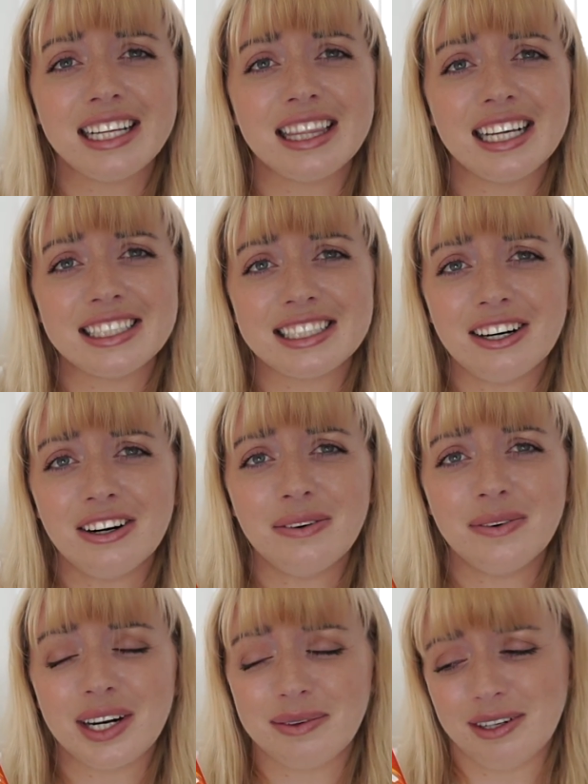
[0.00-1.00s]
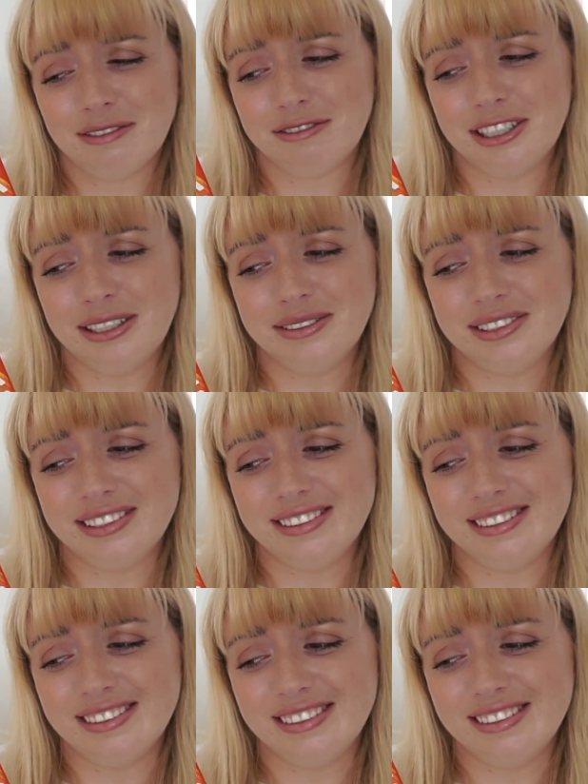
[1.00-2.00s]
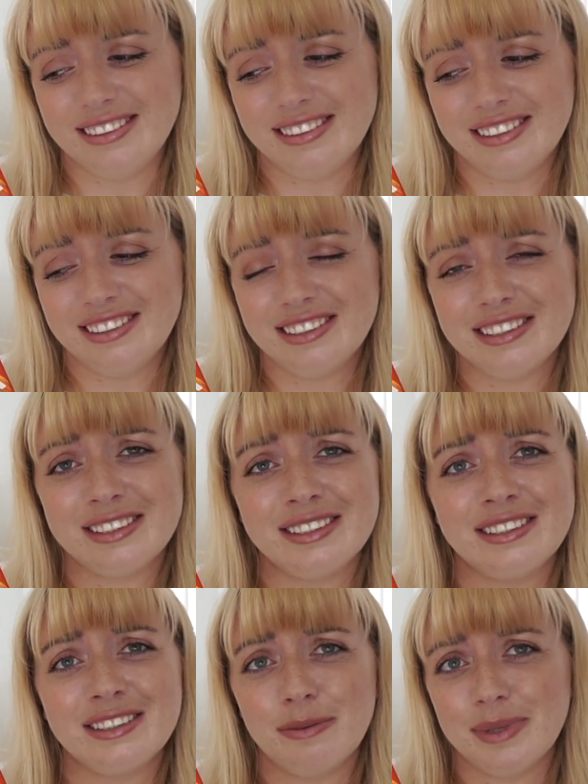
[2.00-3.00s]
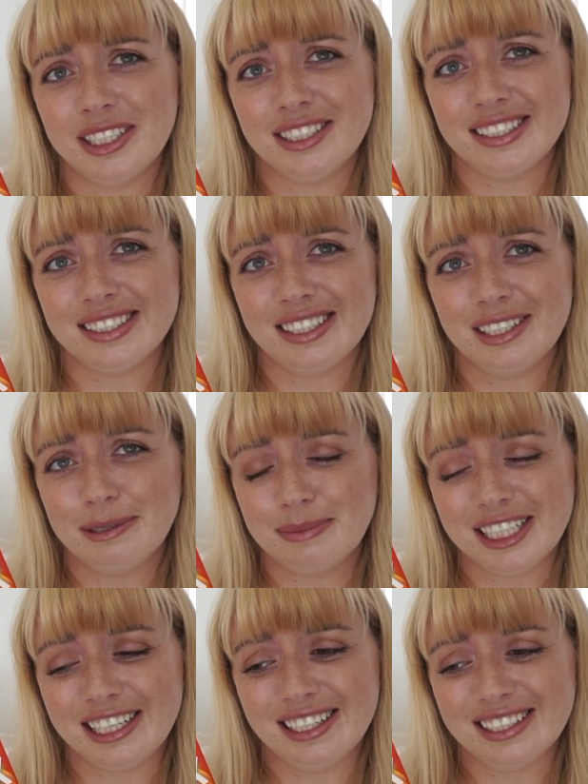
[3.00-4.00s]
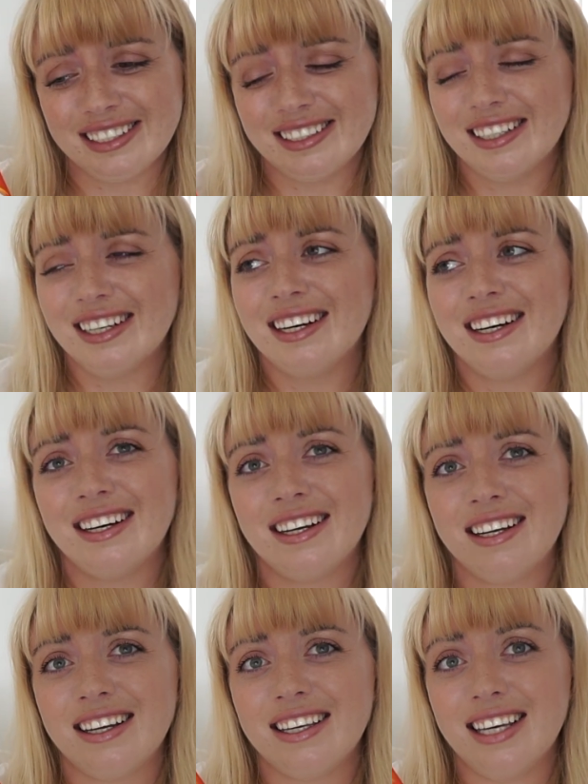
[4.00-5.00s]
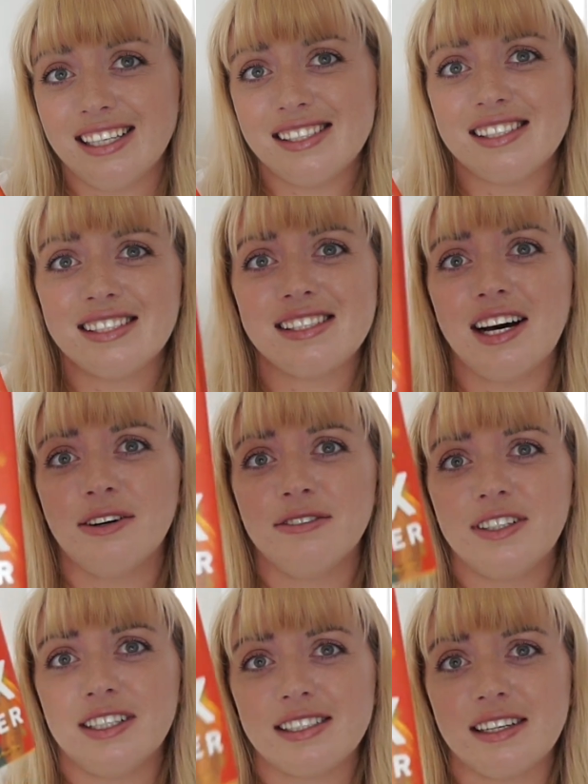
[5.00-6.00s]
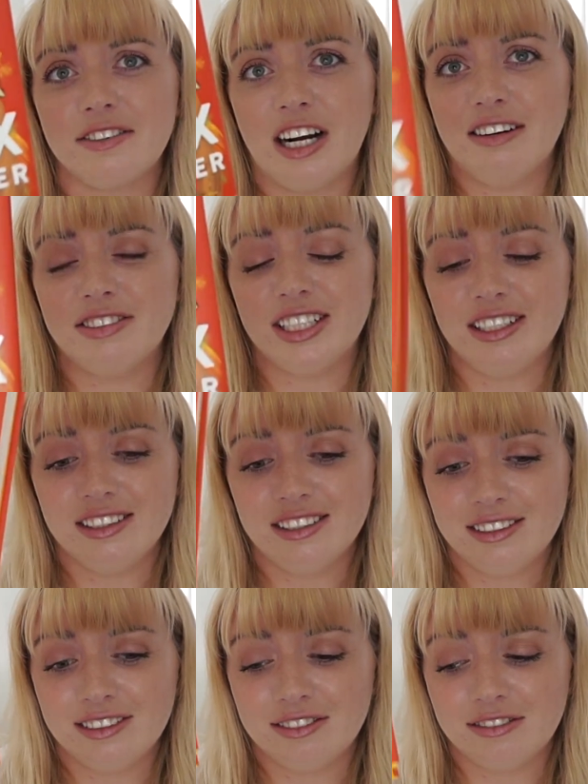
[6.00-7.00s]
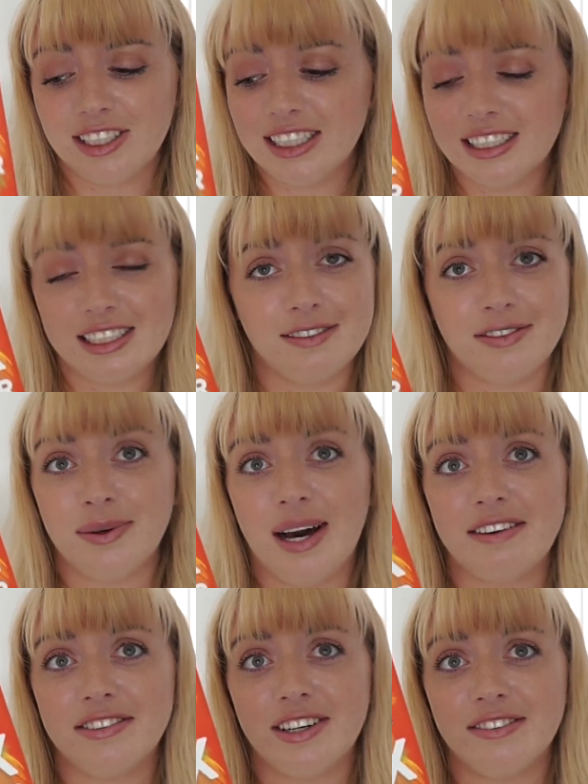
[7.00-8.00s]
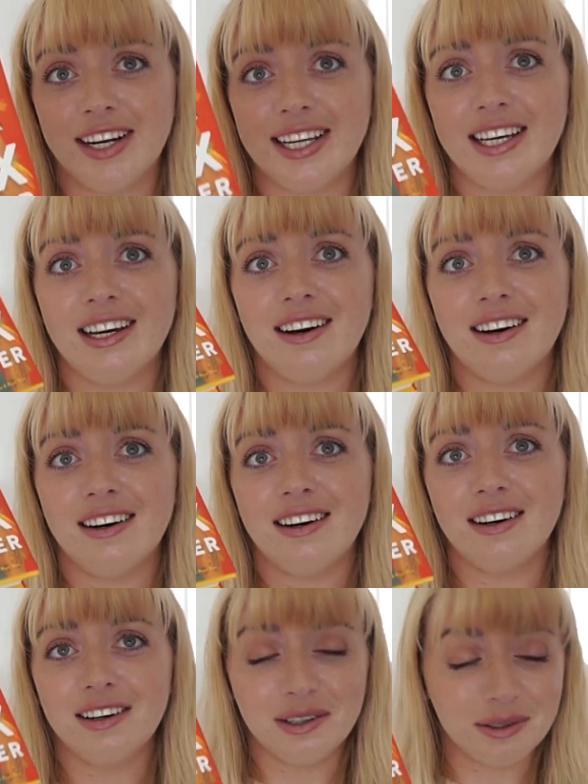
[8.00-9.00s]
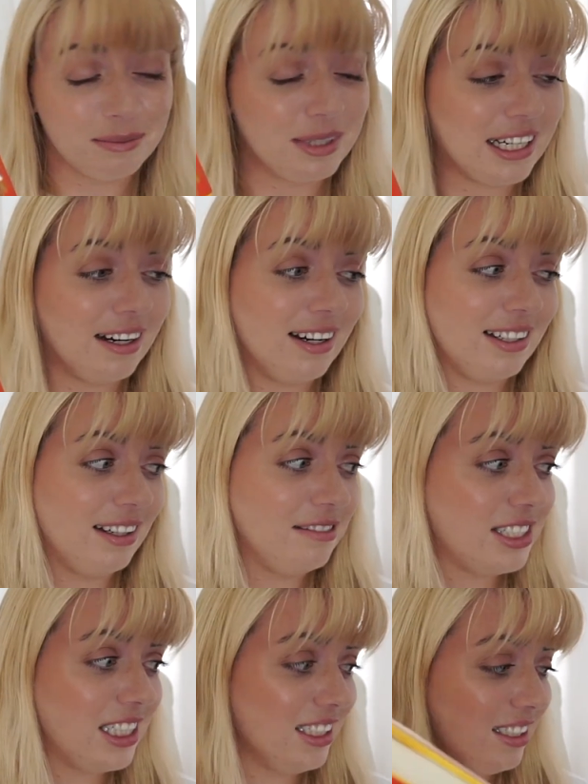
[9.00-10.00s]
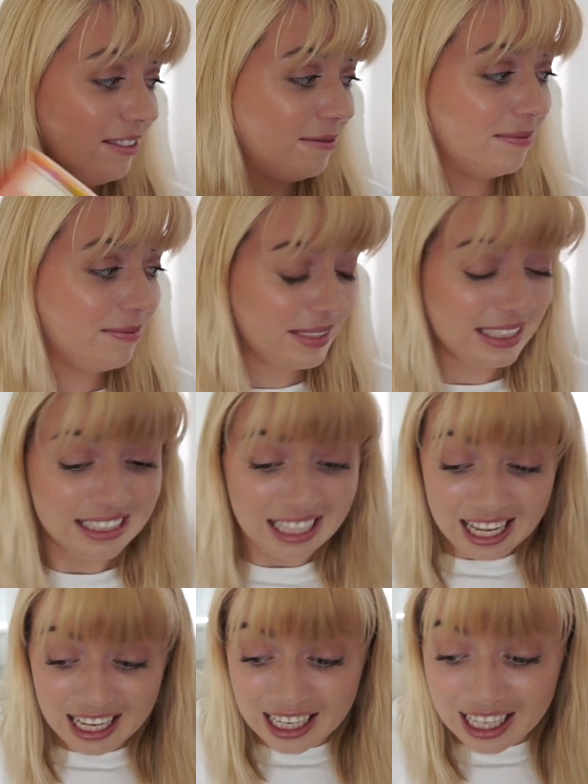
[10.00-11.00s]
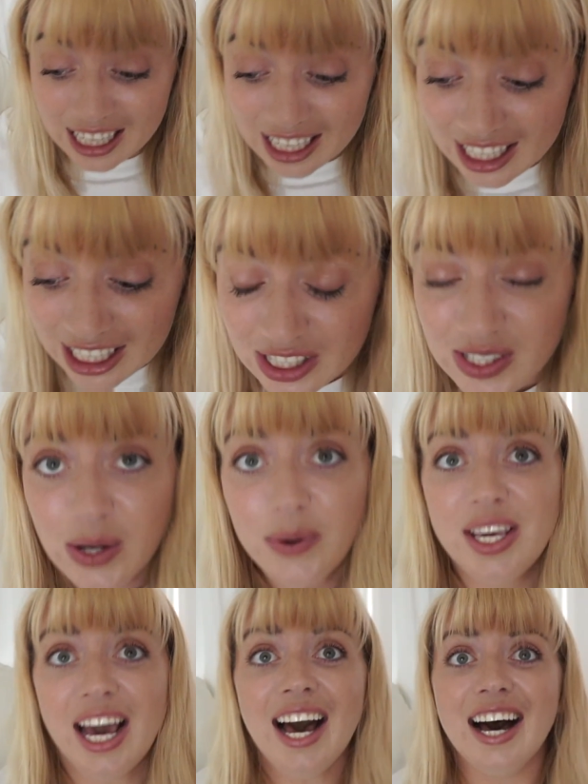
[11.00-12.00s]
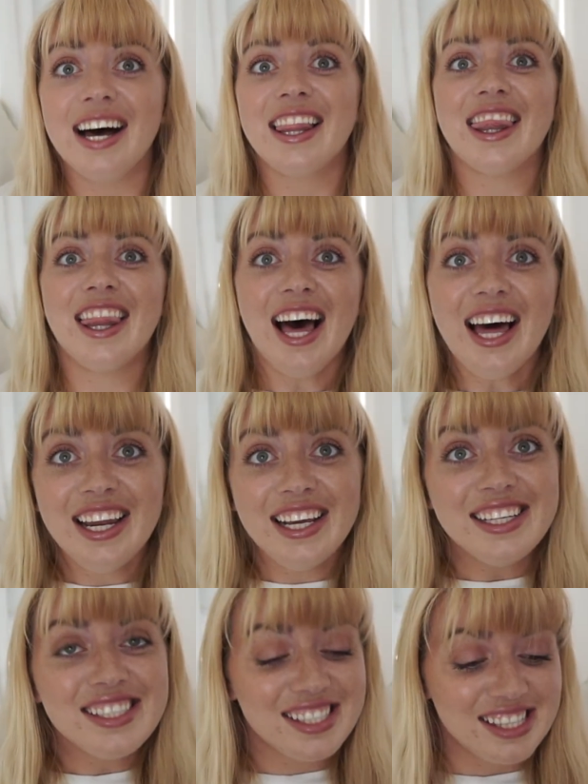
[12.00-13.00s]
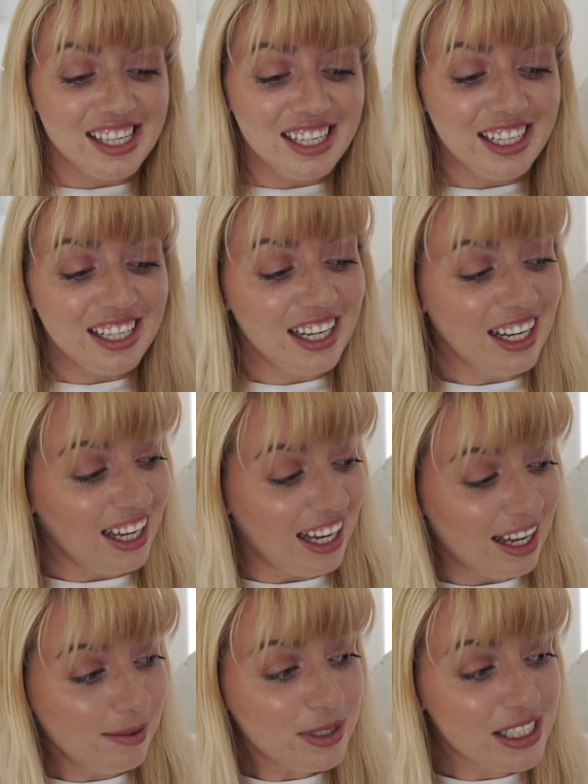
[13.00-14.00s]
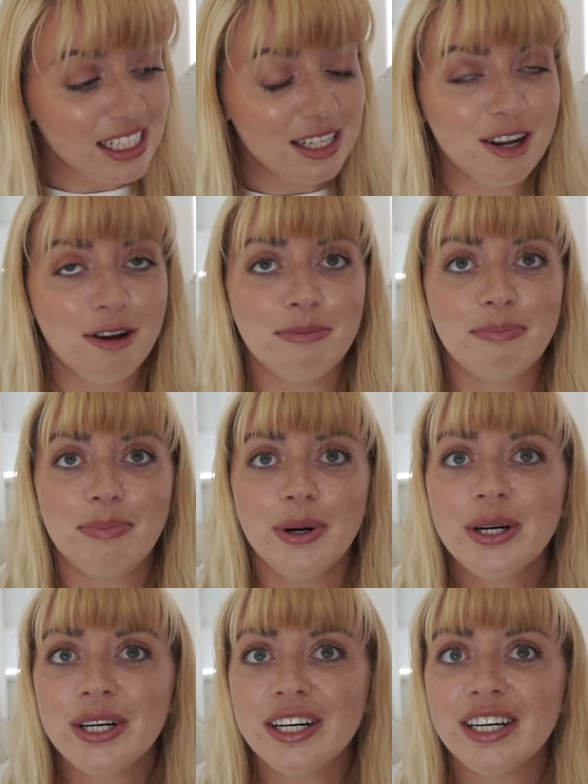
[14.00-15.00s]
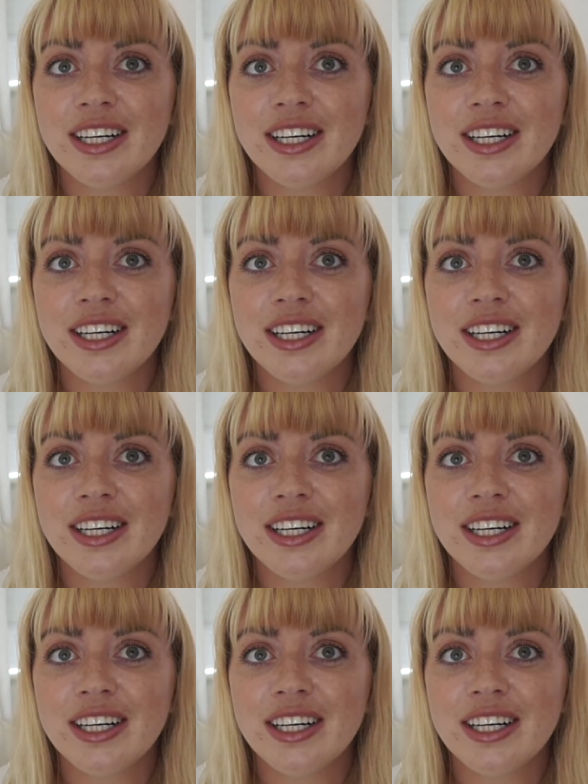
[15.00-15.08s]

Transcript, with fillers: that's what I want for you so much. Oh my god, yes. So Felix Ever After, read this if you haven't already. Oh my god, I loved it. So yeah, that is the Hamilton book